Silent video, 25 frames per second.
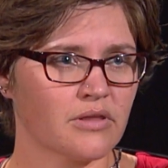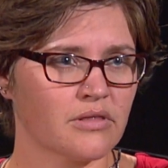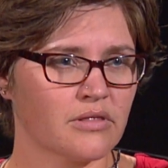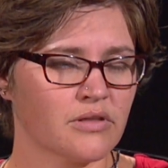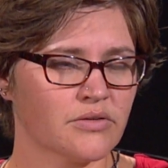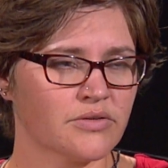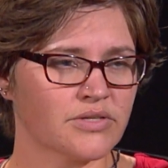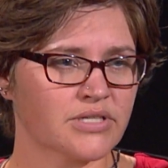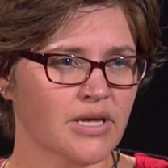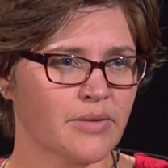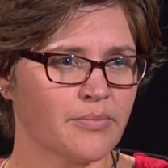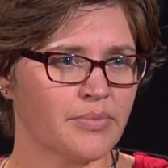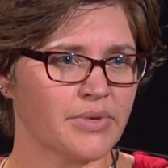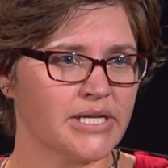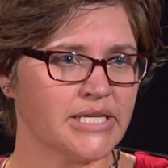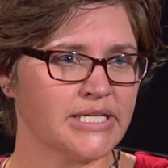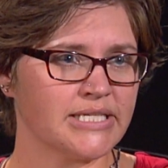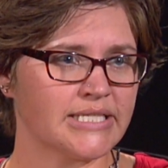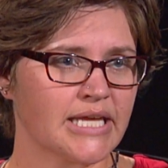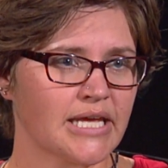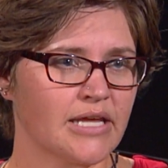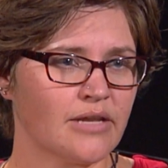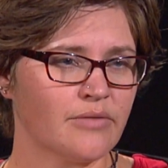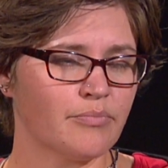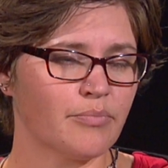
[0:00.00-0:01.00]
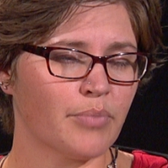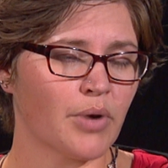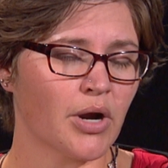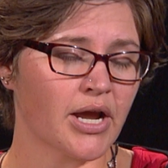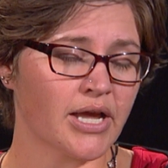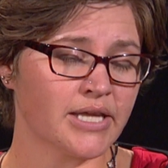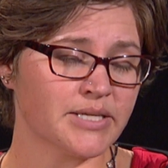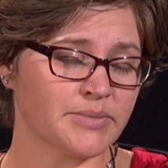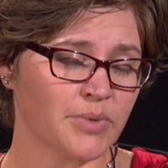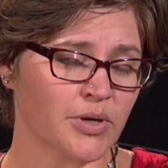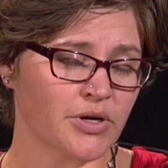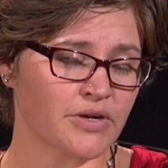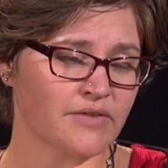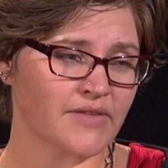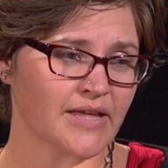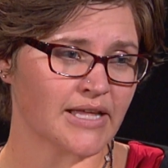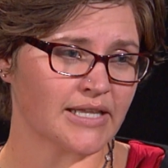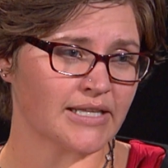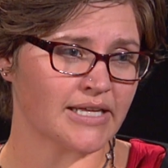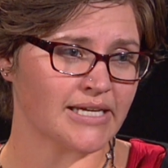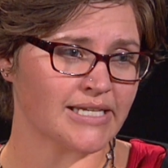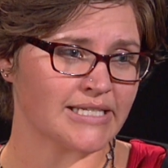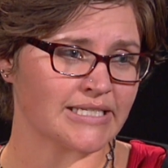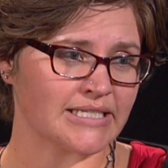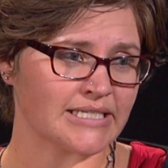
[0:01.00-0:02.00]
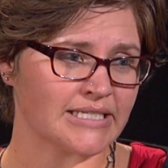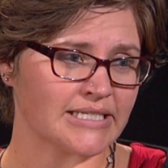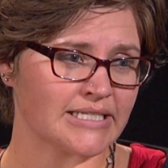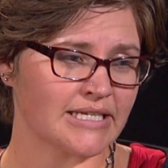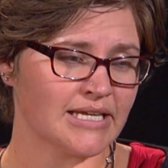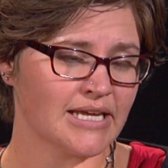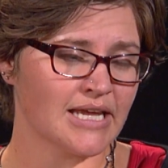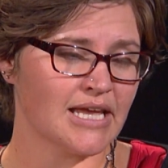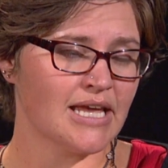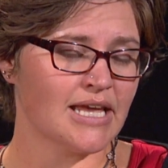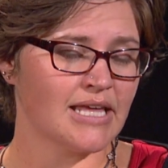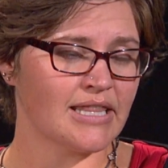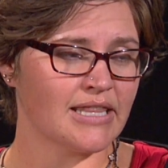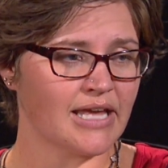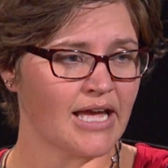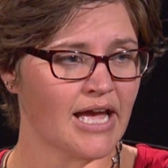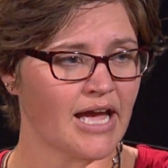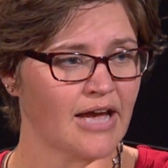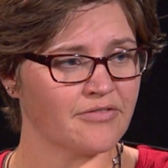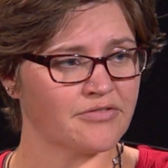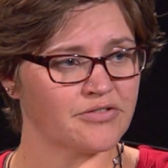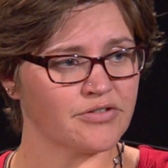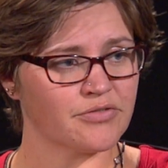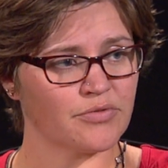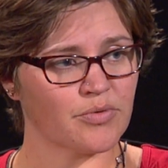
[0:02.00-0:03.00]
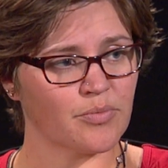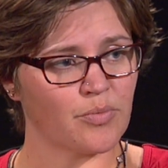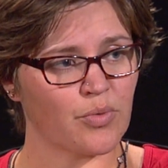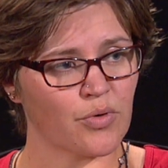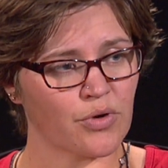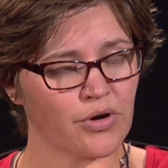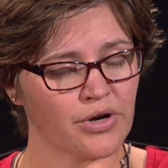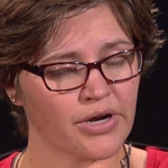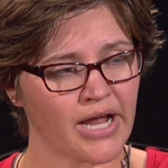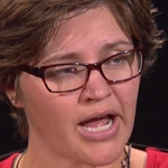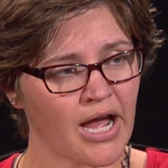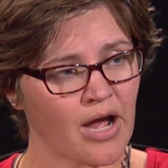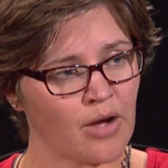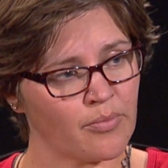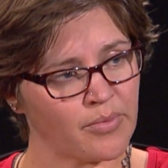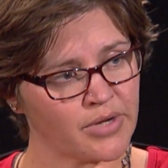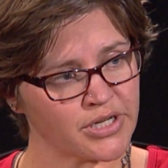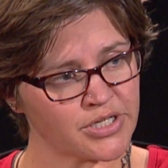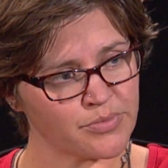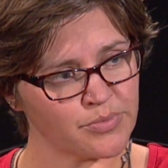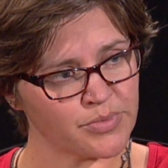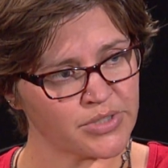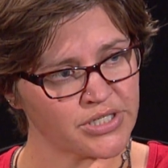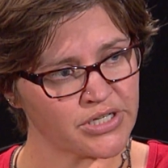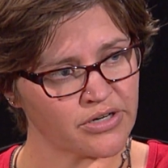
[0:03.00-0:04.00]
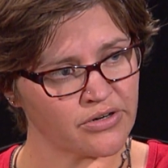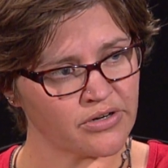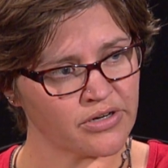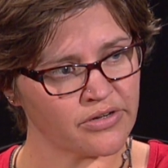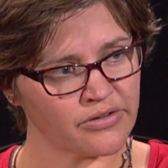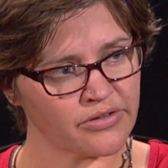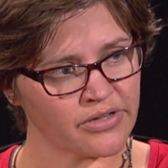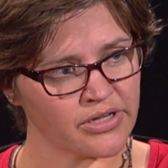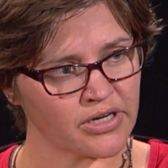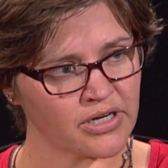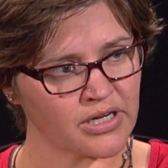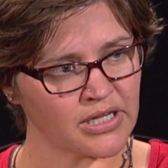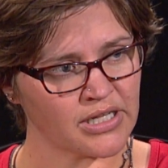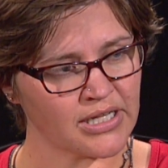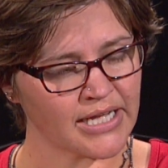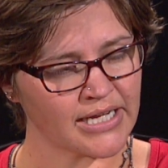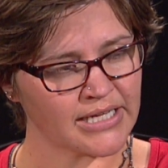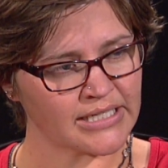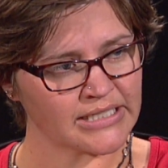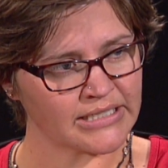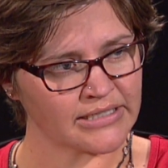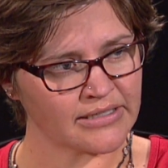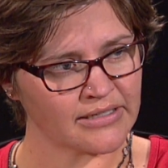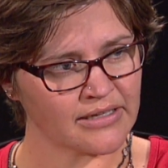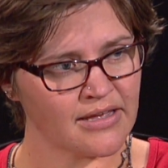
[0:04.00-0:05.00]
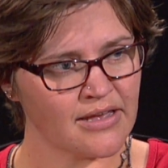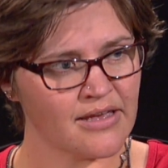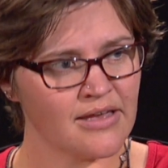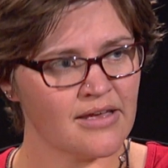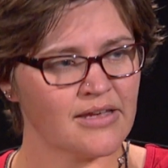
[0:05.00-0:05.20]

companies, and as part of that license, they have to report how much material they're collecting.